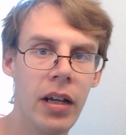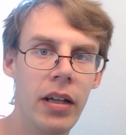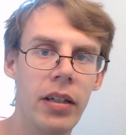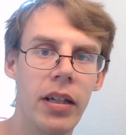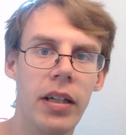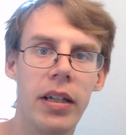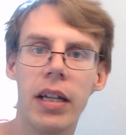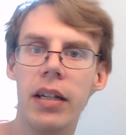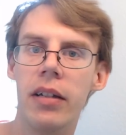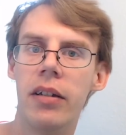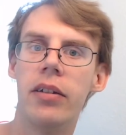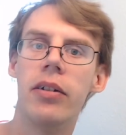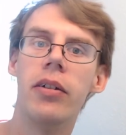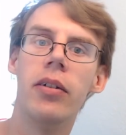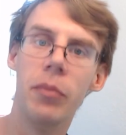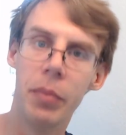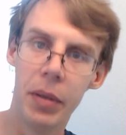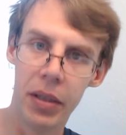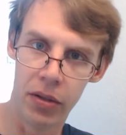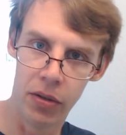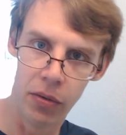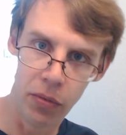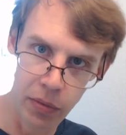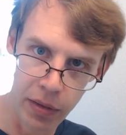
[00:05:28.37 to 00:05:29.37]
you kids do,
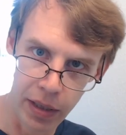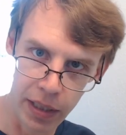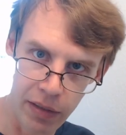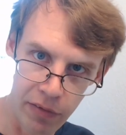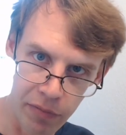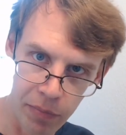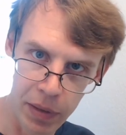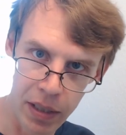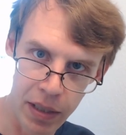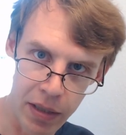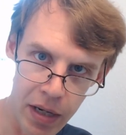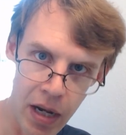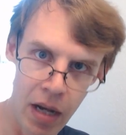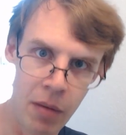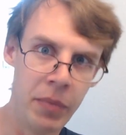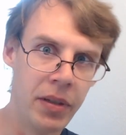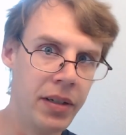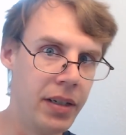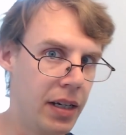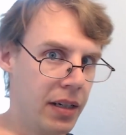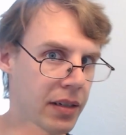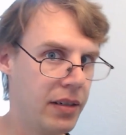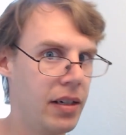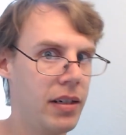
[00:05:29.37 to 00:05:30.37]
but do leave me a
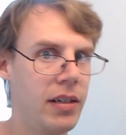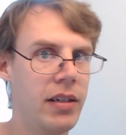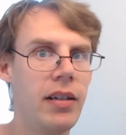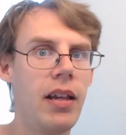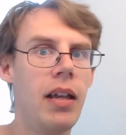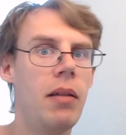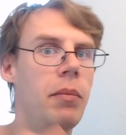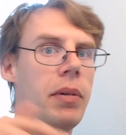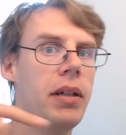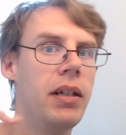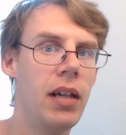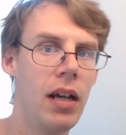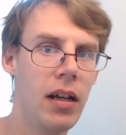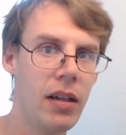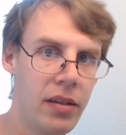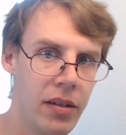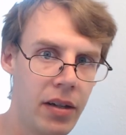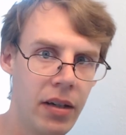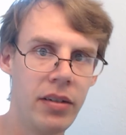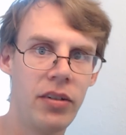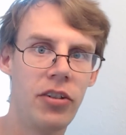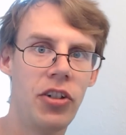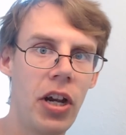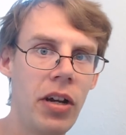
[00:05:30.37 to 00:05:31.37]
comment, as I said,
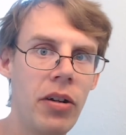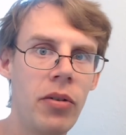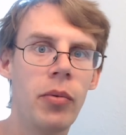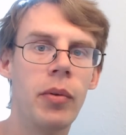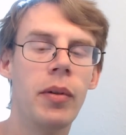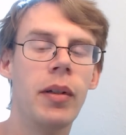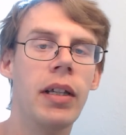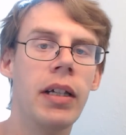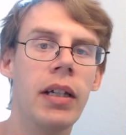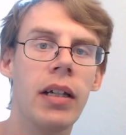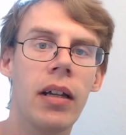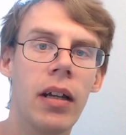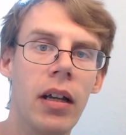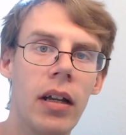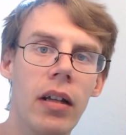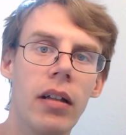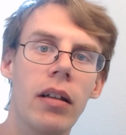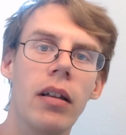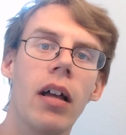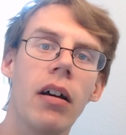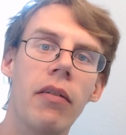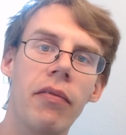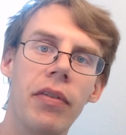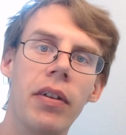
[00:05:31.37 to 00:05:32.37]
because I genuinely
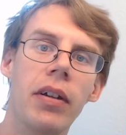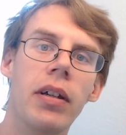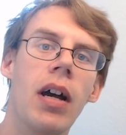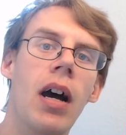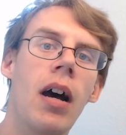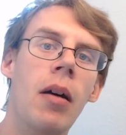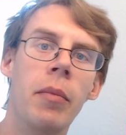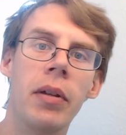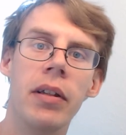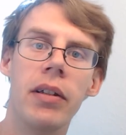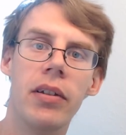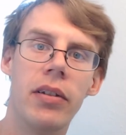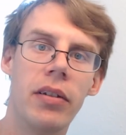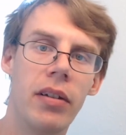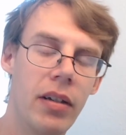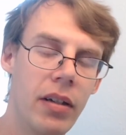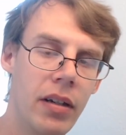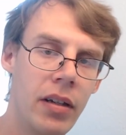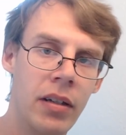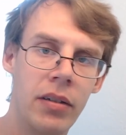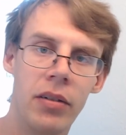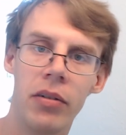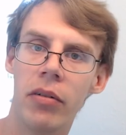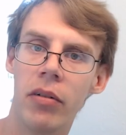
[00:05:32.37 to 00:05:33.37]
love the comments,
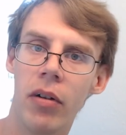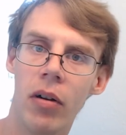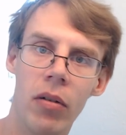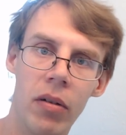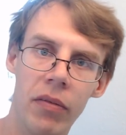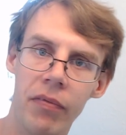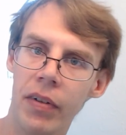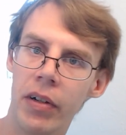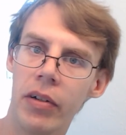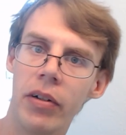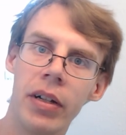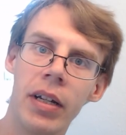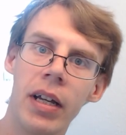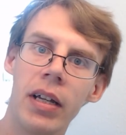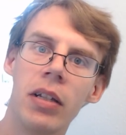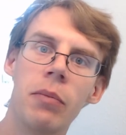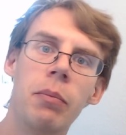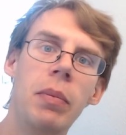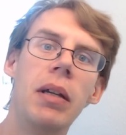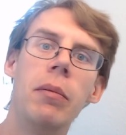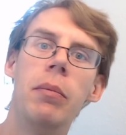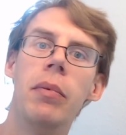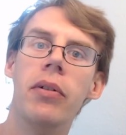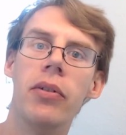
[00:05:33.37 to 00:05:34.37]
and you're all very nice
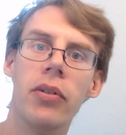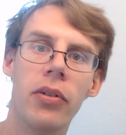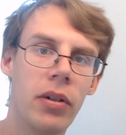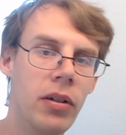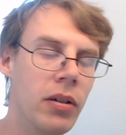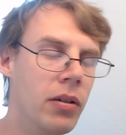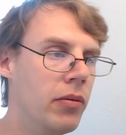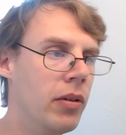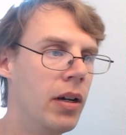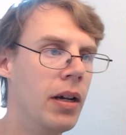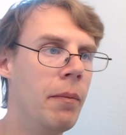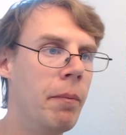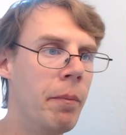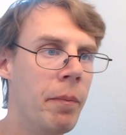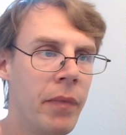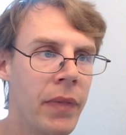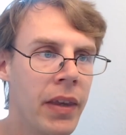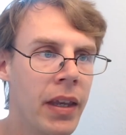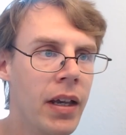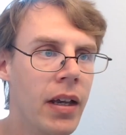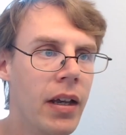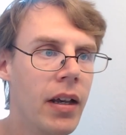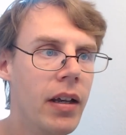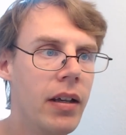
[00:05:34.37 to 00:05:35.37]
people. So um,
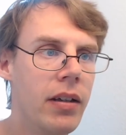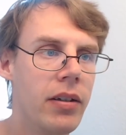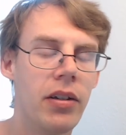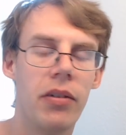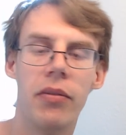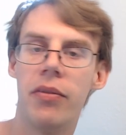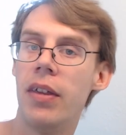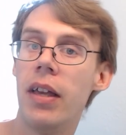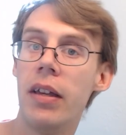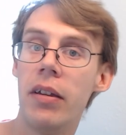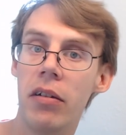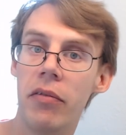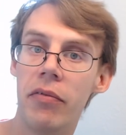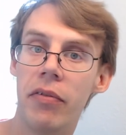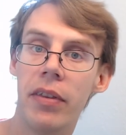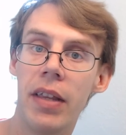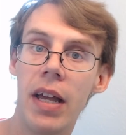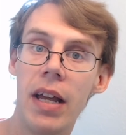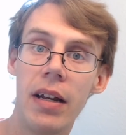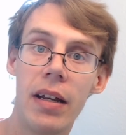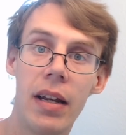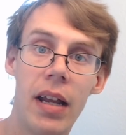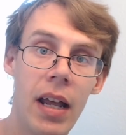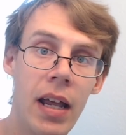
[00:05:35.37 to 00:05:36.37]
so thank you for
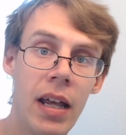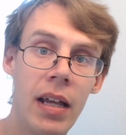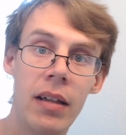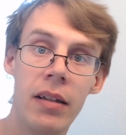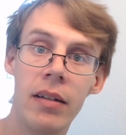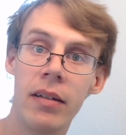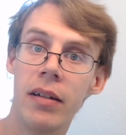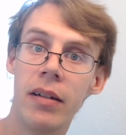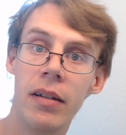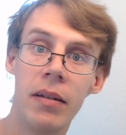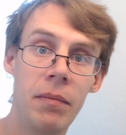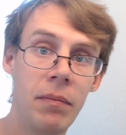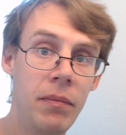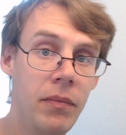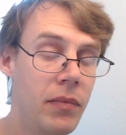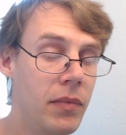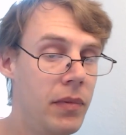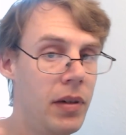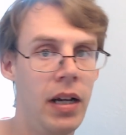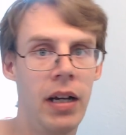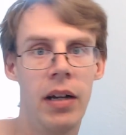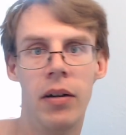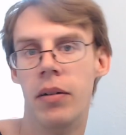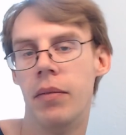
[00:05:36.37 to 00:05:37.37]
that, and um,
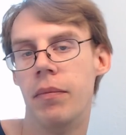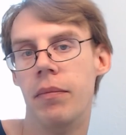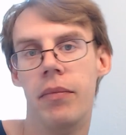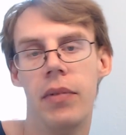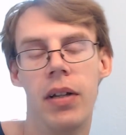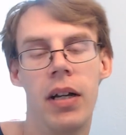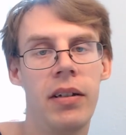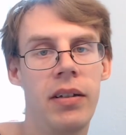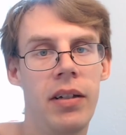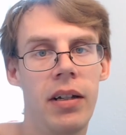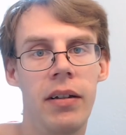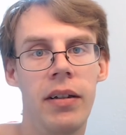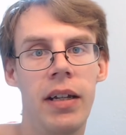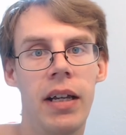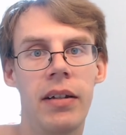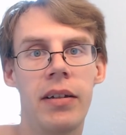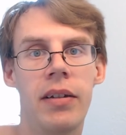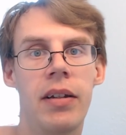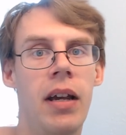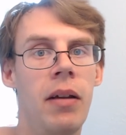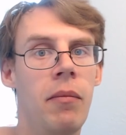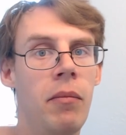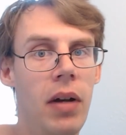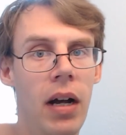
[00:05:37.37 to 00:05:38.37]
oh, until
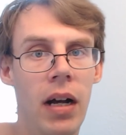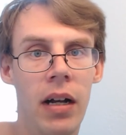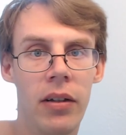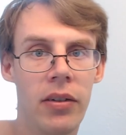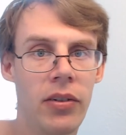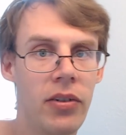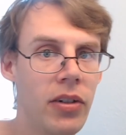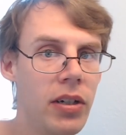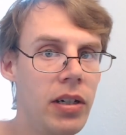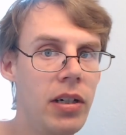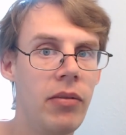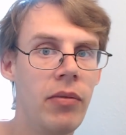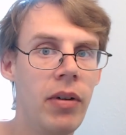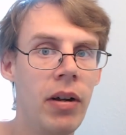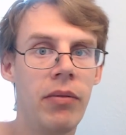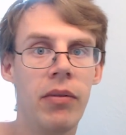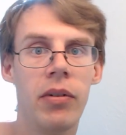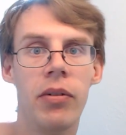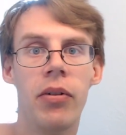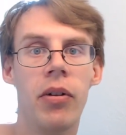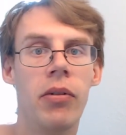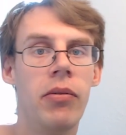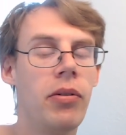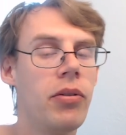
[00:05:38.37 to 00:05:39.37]
next time, I'll see you around
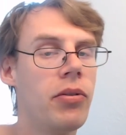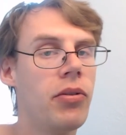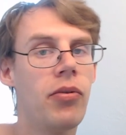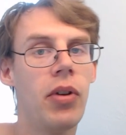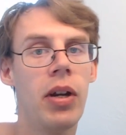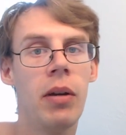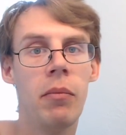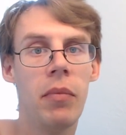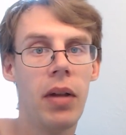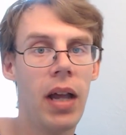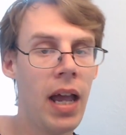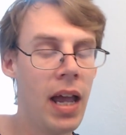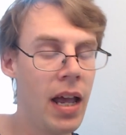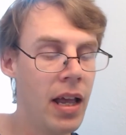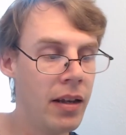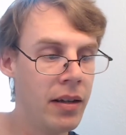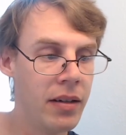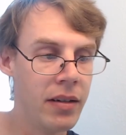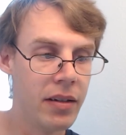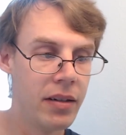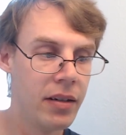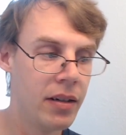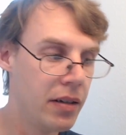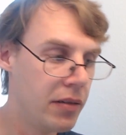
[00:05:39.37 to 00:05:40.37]
the Chrono stream,
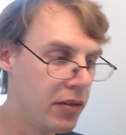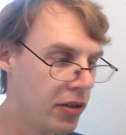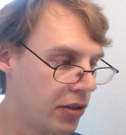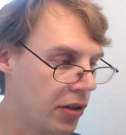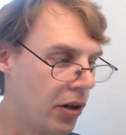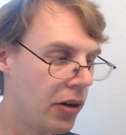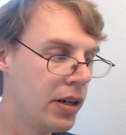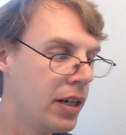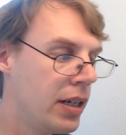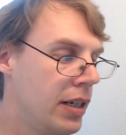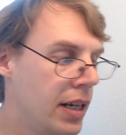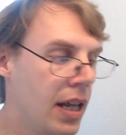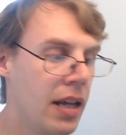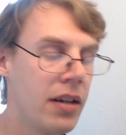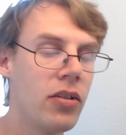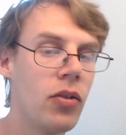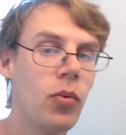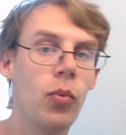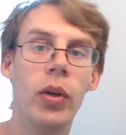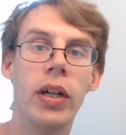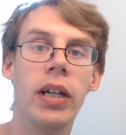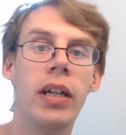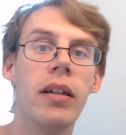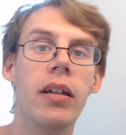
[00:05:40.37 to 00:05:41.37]
and starting
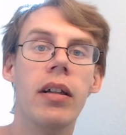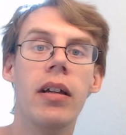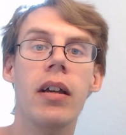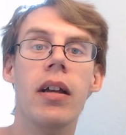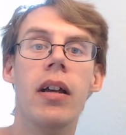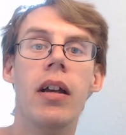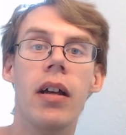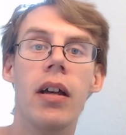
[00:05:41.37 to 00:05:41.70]
next week,